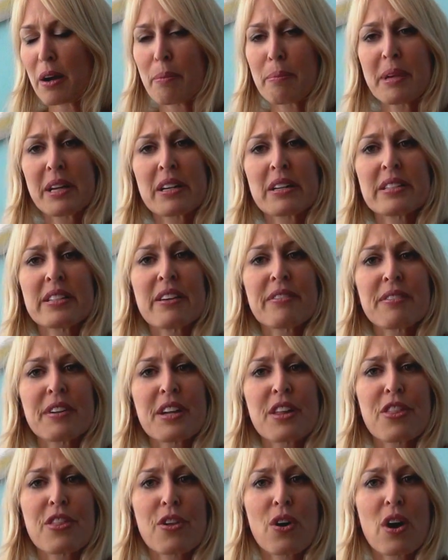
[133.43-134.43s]
Because
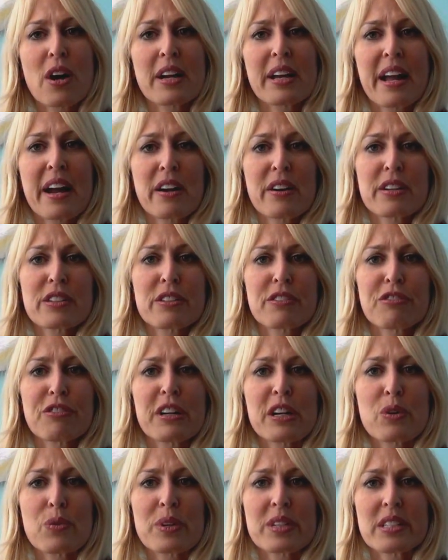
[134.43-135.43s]
every thought carries a
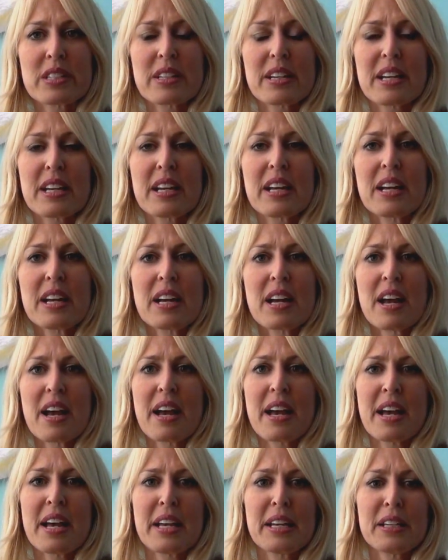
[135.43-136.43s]
frequency,
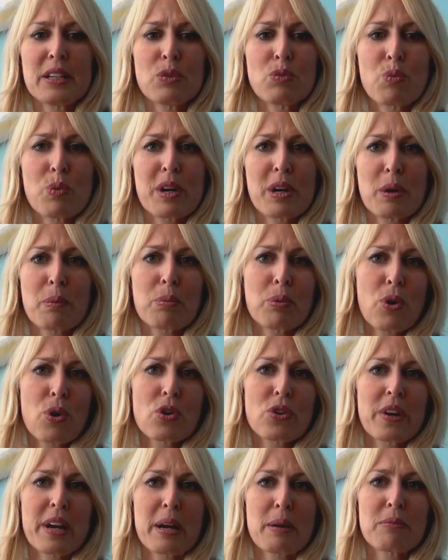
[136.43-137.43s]
and we are
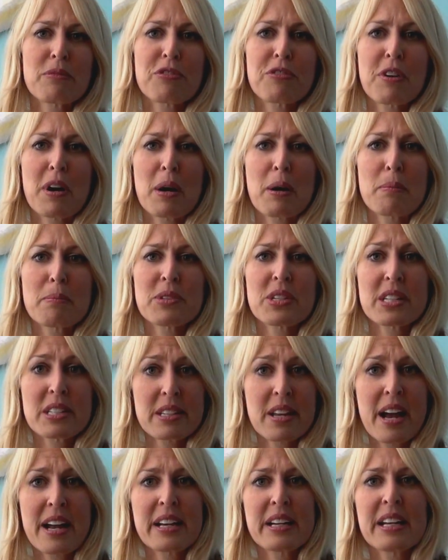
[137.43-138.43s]
programmed from
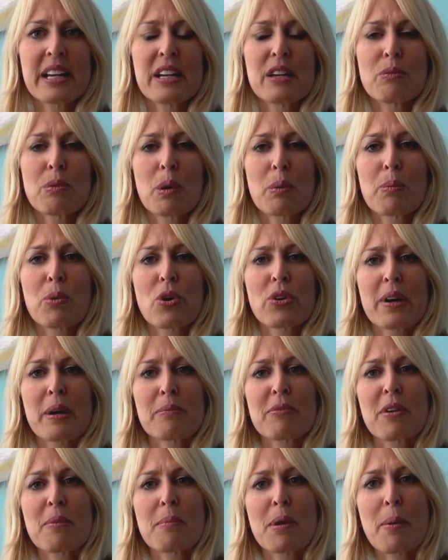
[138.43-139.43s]
society, we're
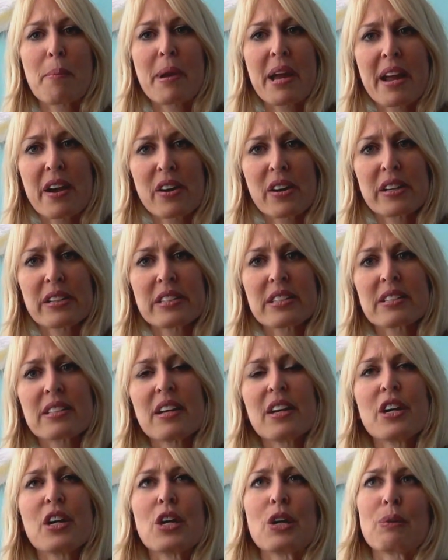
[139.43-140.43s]
programmed from our parents,
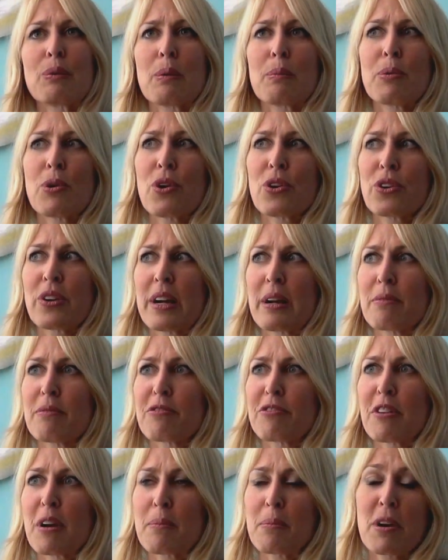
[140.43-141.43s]
we're programmed
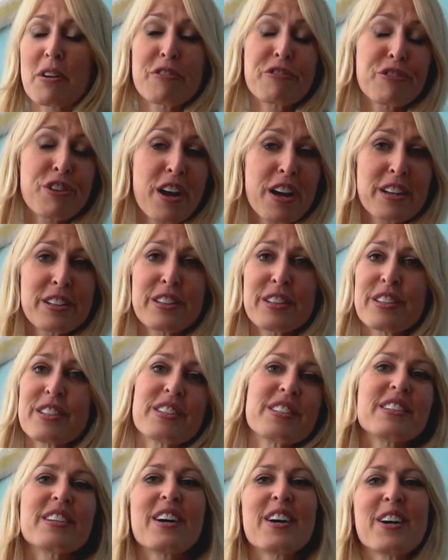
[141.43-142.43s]
from our
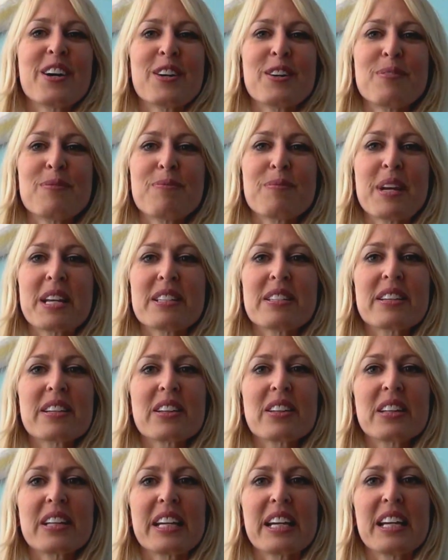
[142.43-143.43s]
friends,
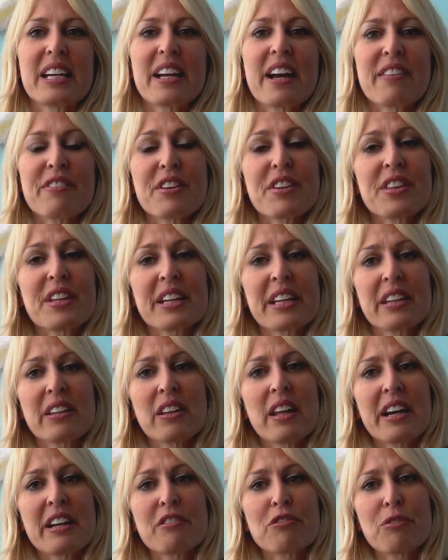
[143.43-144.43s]
basically everything in
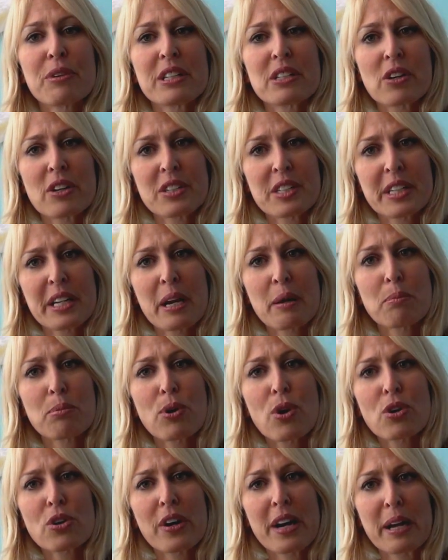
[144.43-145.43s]
life we start to get
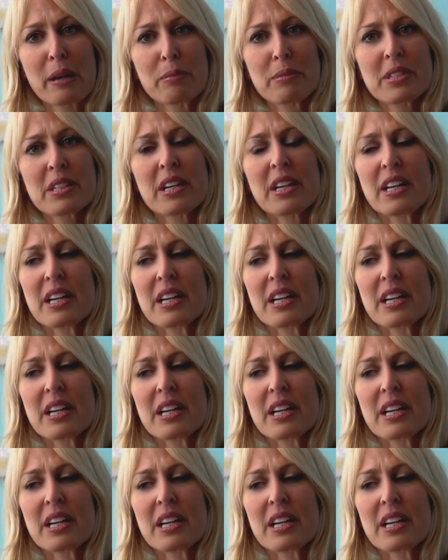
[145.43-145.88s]
programmed.